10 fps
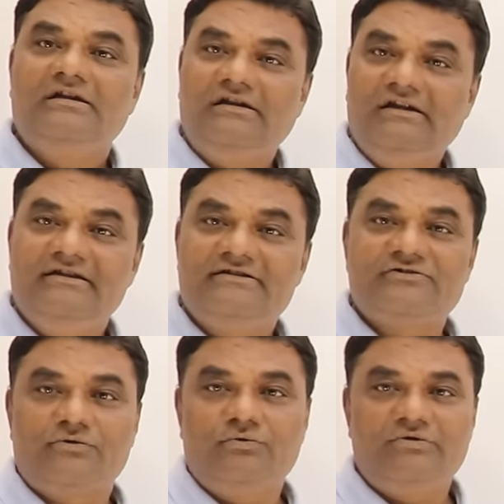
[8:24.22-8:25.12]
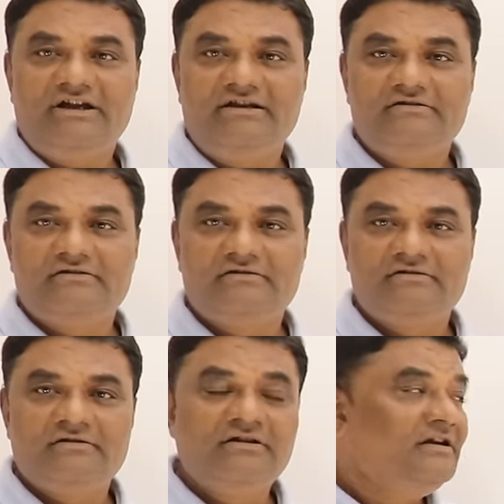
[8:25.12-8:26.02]
K is root n.
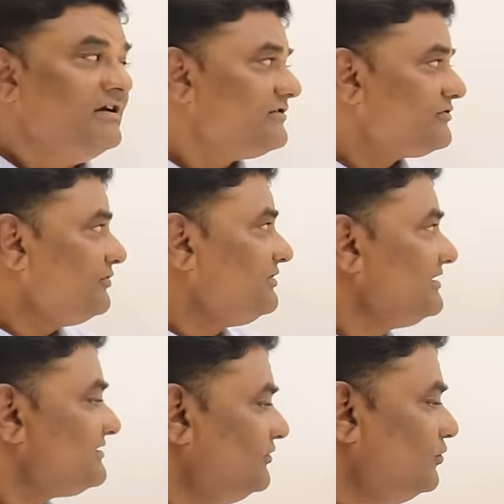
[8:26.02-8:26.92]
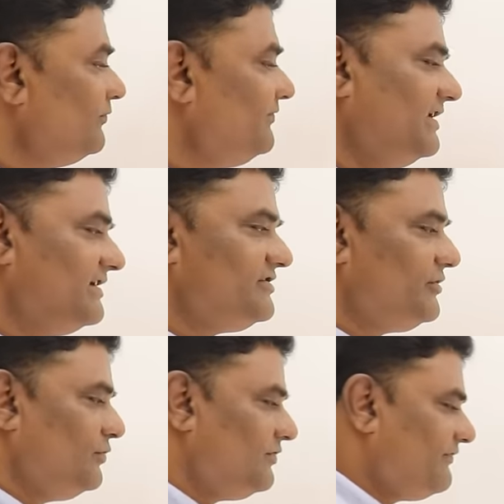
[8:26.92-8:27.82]
So this loop will execute